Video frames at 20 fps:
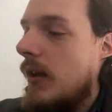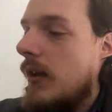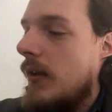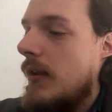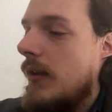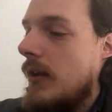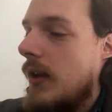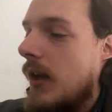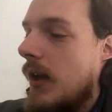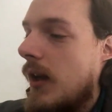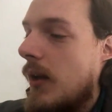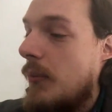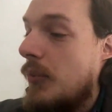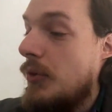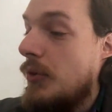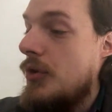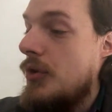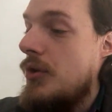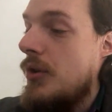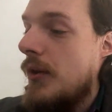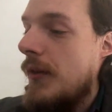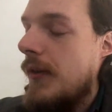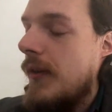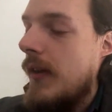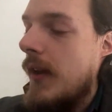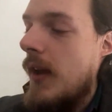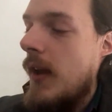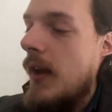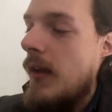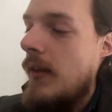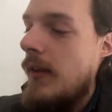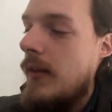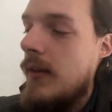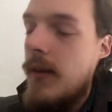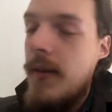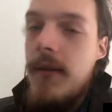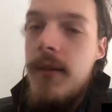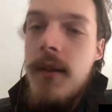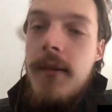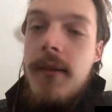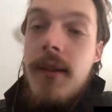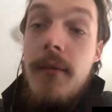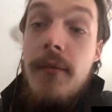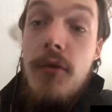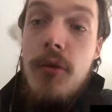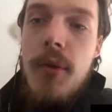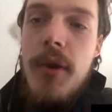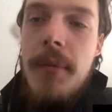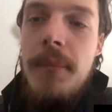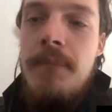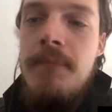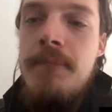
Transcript: the Budućnost, and the CSM for me.